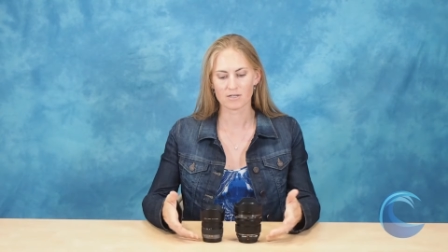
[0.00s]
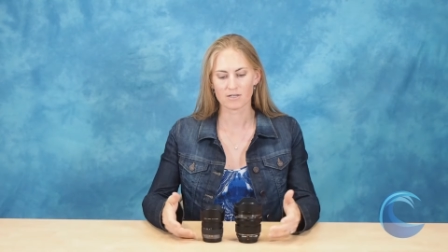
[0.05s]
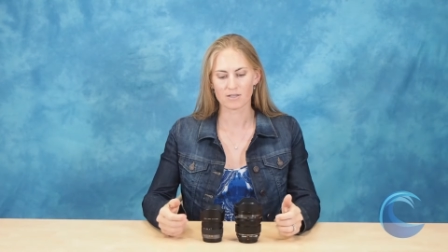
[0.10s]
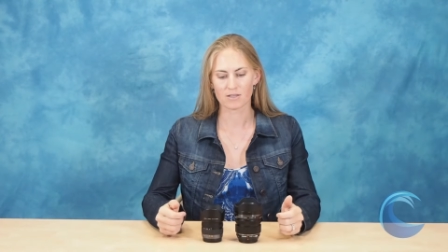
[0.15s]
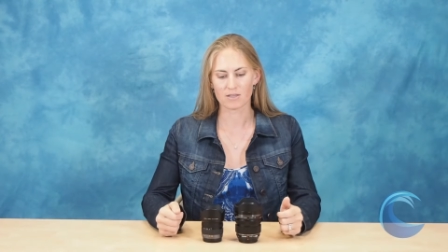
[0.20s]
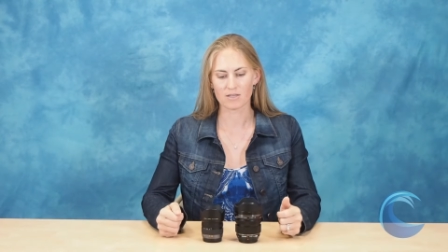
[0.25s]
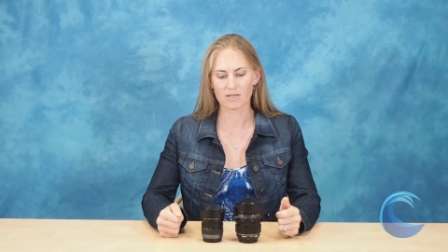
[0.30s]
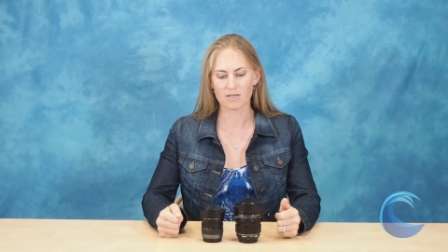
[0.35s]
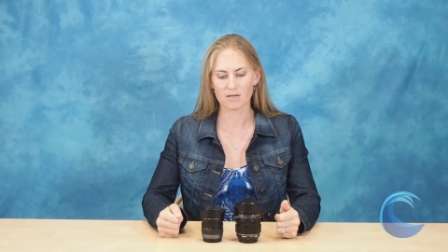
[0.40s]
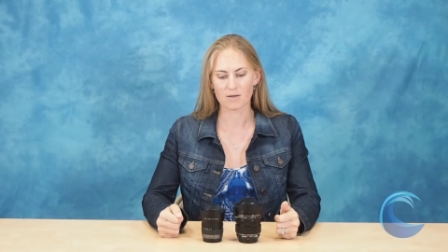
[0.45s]

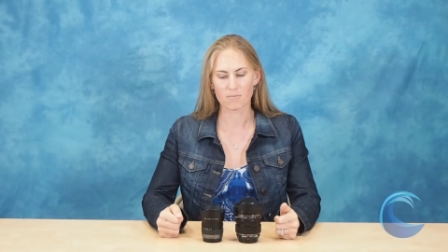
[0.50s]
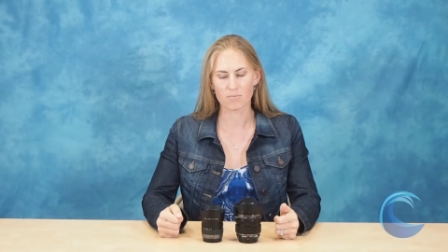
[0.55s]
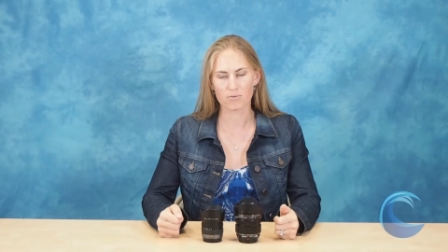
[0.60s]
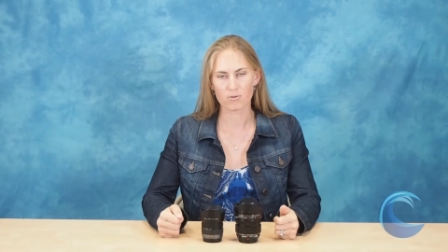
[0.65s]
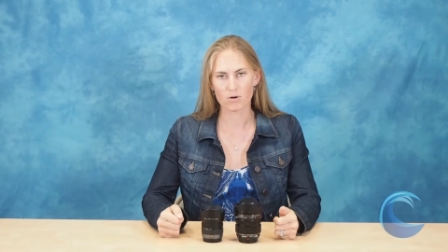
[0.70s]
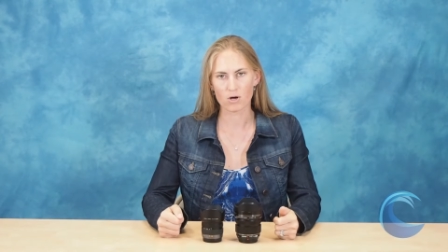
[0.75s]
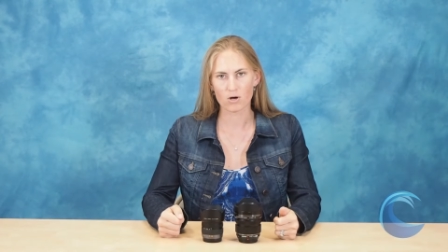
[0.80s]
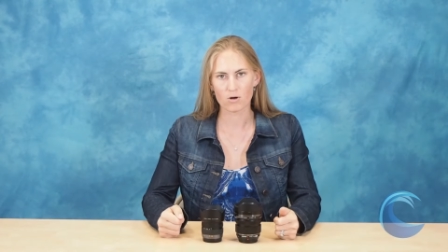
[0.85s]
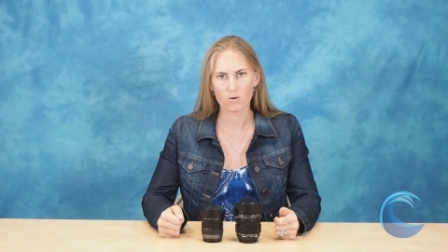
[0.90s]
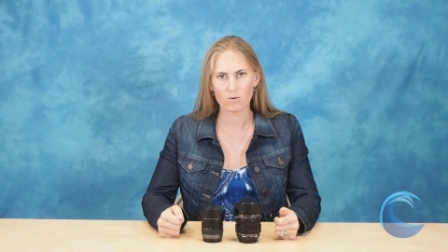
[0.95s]
the
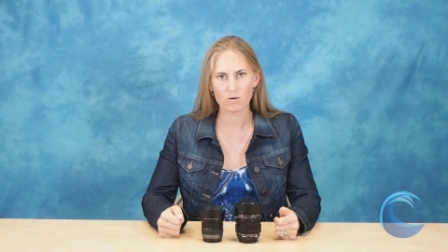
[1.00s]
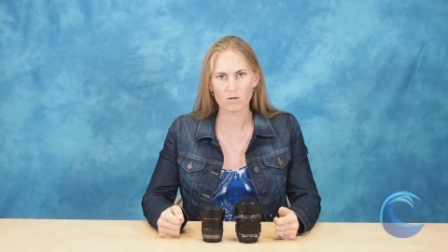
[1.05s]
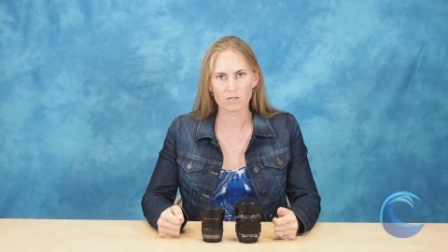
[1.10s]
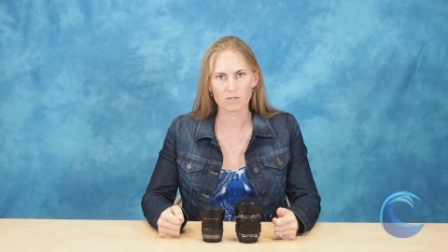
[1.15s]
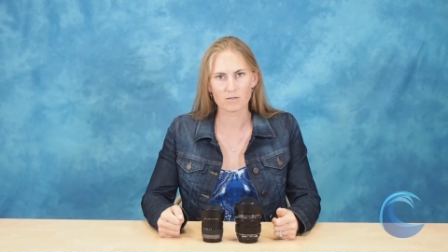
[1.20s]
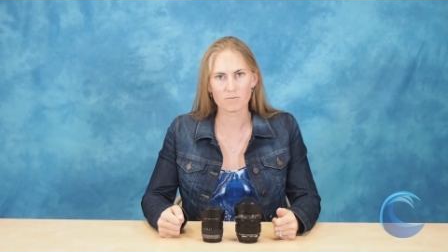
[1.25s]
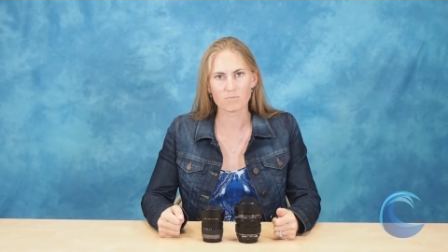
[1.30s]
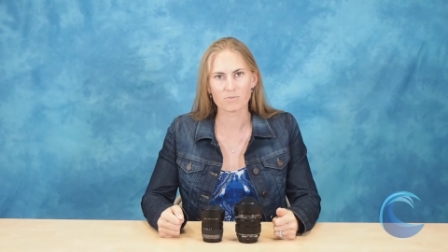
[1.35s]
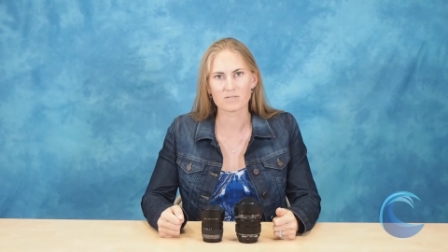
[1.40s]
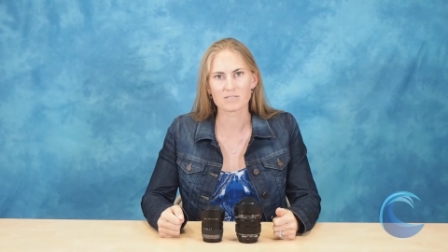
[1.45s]
Pro
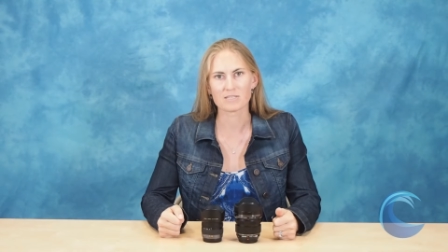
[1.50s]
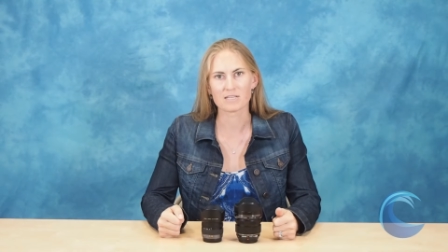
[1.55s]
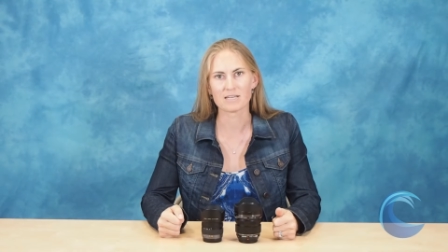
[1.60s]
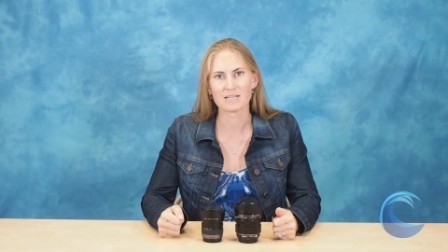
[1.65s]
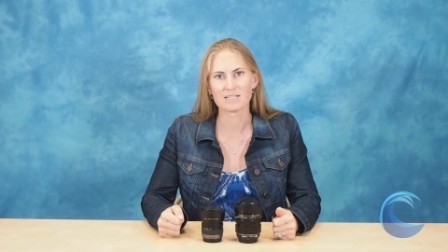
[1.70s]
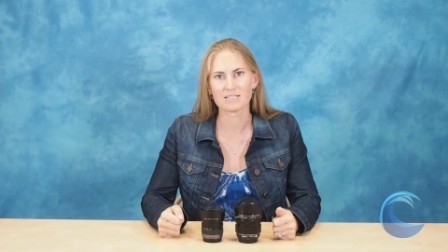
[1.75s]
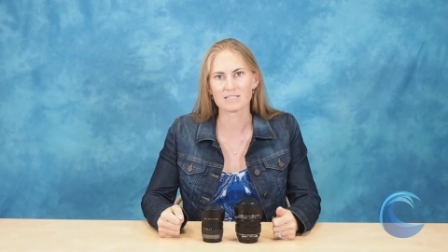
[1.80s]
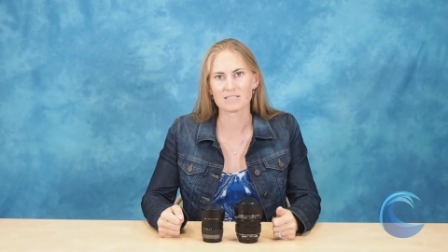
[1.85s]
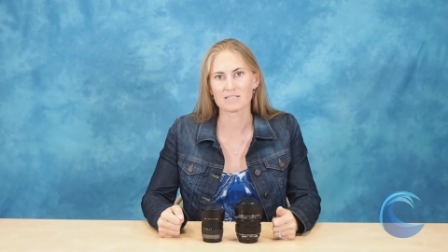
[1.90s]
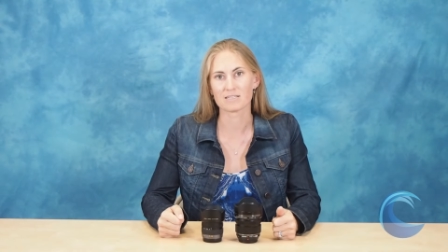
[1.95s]
Olympus
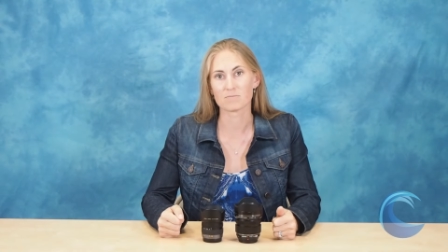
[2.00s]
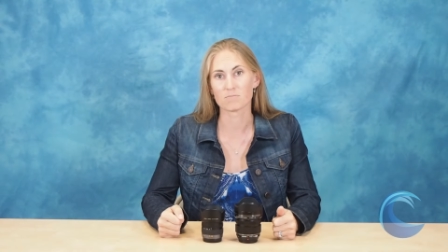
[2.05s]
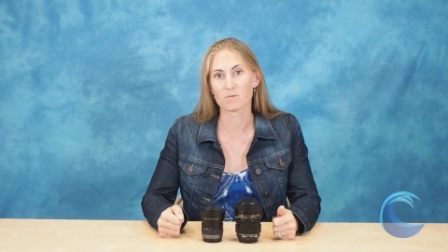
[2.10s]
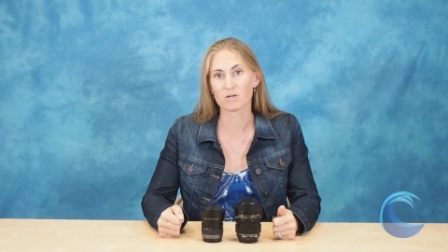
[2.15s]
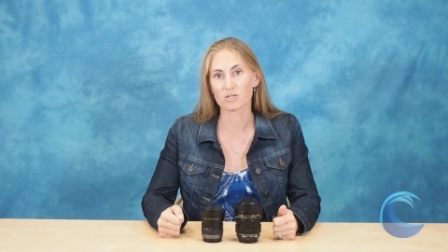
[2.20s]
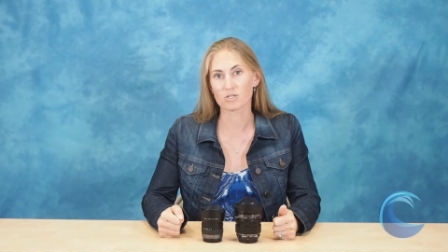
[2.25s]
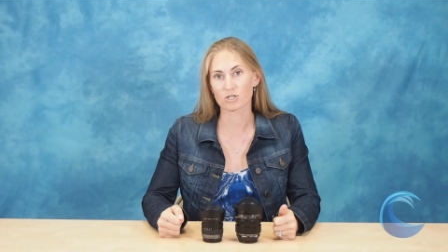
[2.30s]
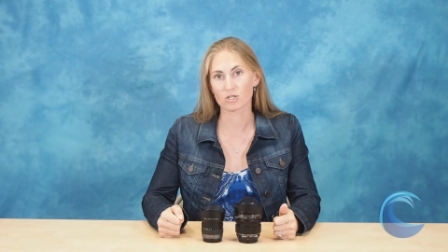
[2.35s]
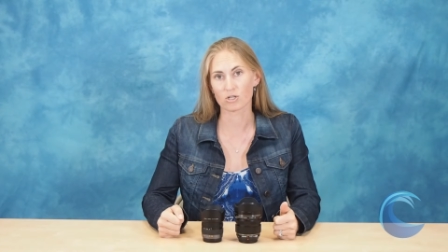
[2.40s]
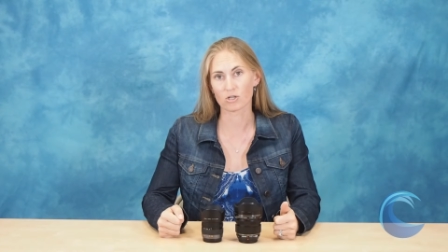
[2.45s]
lens is
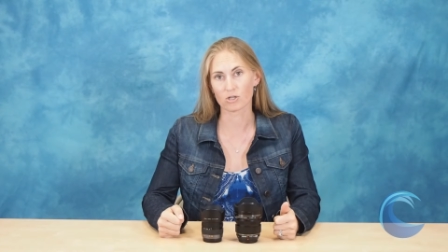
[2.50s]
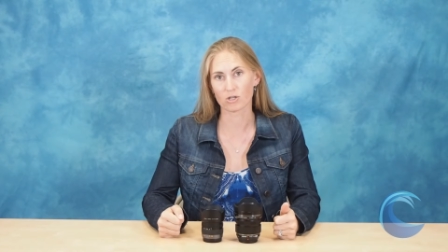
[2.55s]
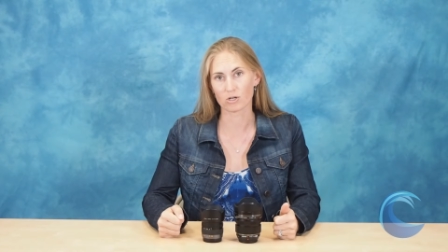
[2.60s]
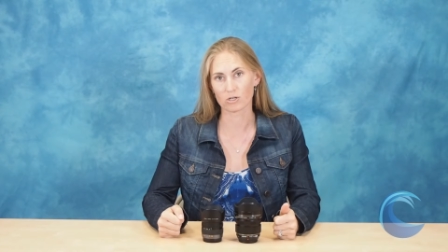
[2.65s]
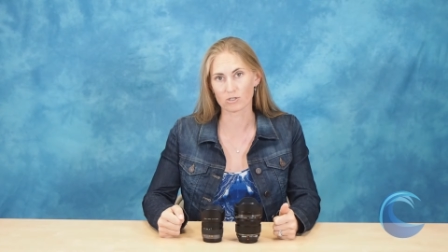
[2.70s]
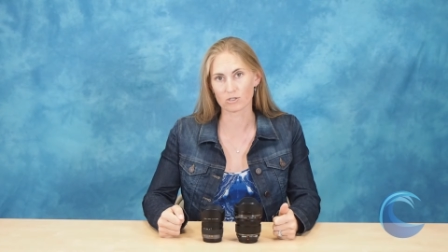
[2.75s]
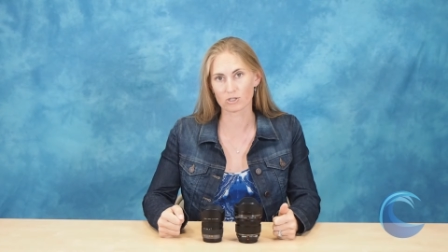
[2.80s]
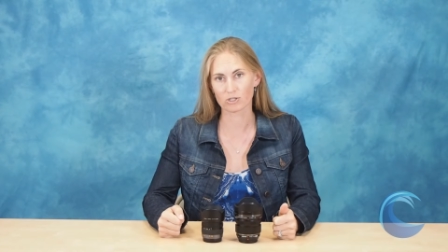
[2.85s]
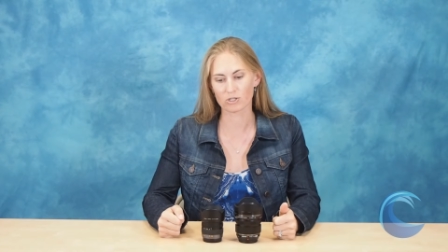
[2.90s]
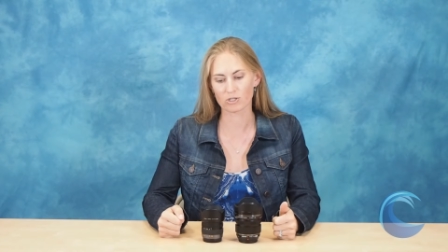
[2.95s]
much
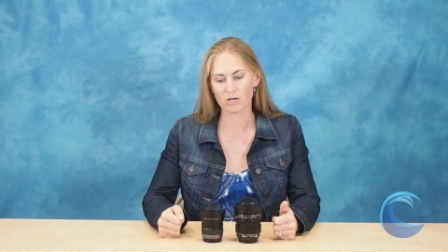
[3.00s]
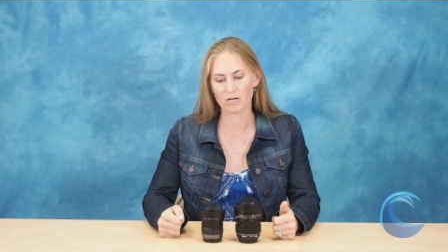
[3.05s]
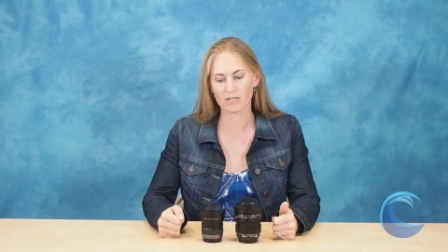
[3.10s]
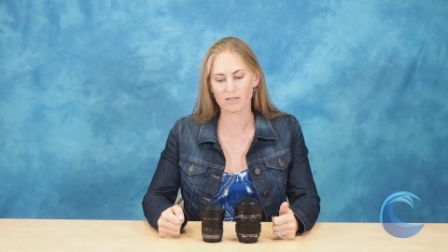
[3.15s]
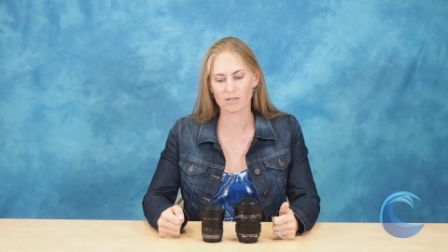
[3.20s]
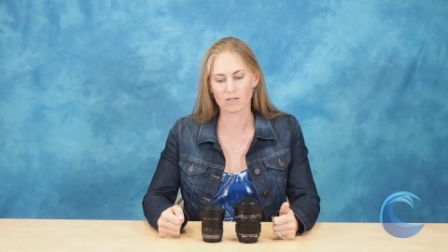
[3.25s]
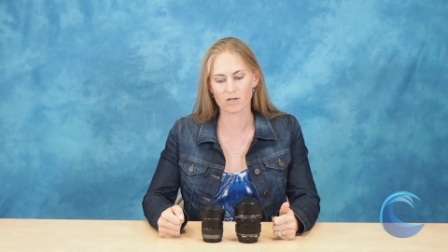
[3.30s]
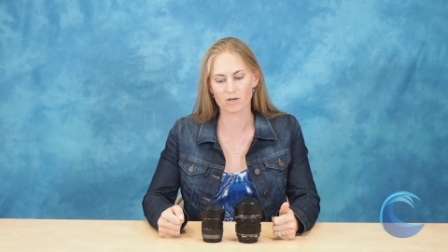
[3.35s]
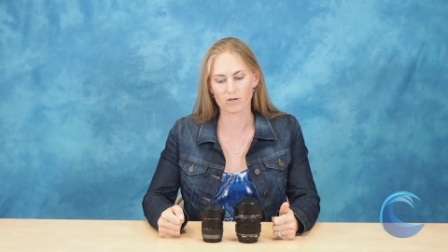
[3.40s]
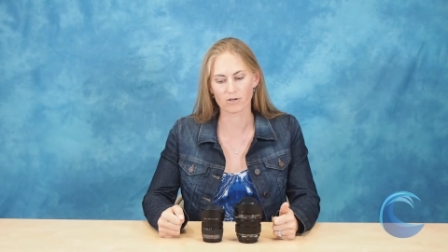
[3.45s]
larger
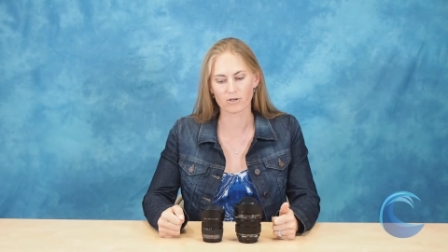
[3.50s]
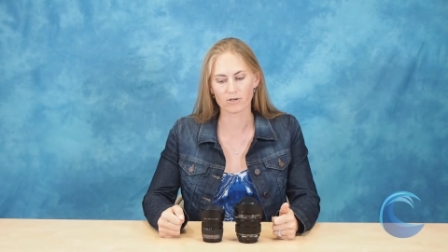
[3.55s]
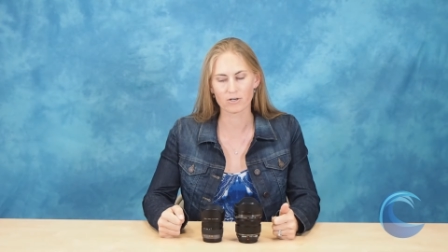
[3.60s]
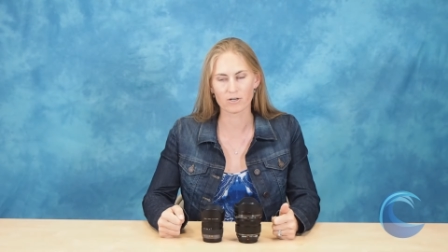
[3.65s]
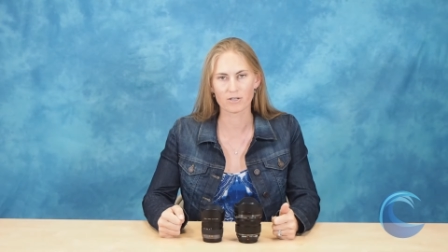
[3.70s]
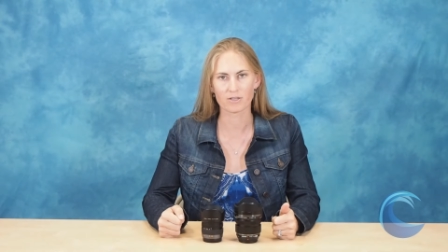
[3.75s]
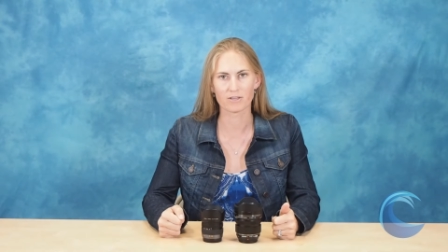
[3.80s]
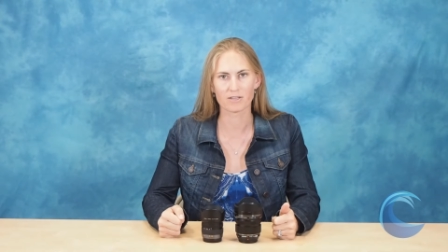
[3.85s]
and longer